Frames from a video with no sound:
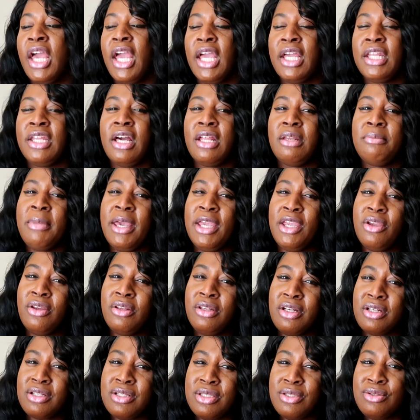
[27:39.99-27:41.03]
it doesn't make you
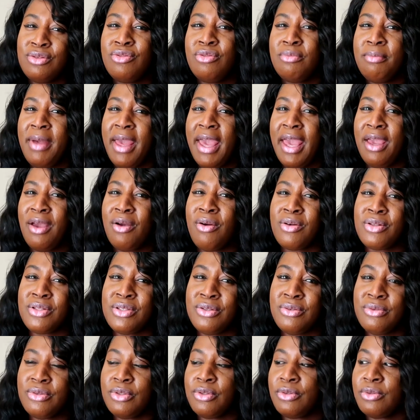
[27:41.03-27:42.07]
look too matte or
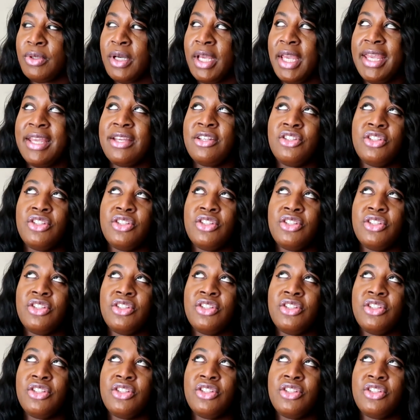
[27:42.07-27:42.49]
too do it.